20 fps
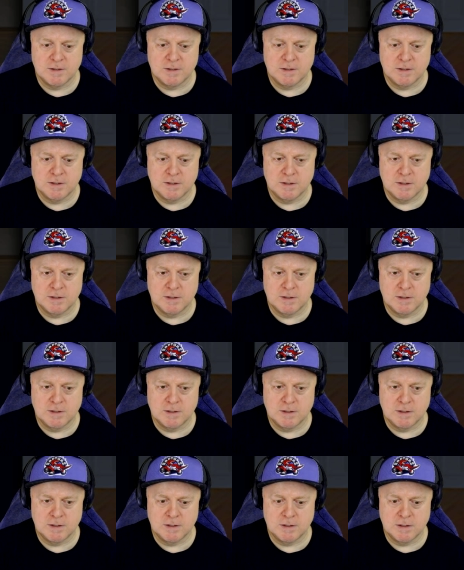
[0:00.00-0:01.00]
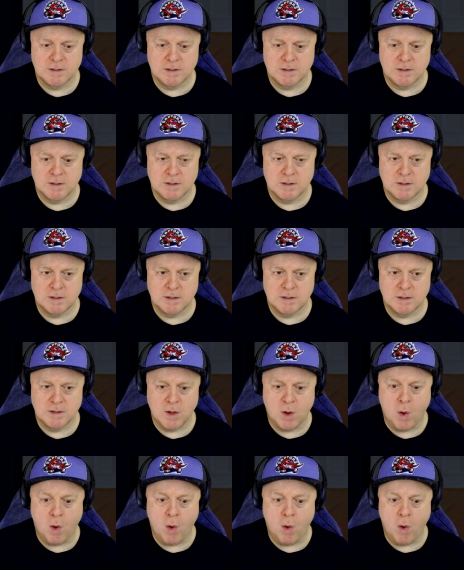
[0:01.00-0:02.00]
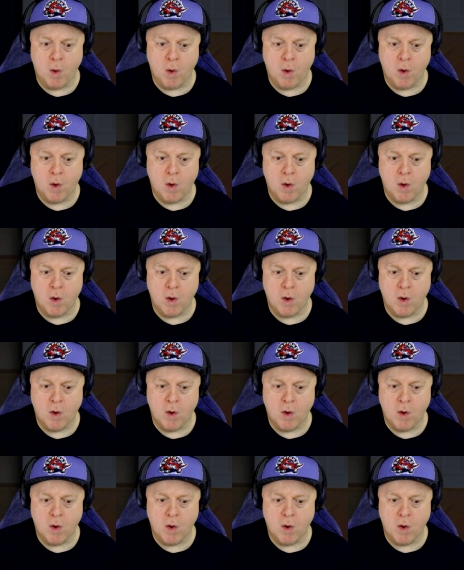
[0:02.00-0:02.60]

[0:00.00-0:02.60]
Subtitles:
Nobody speaks.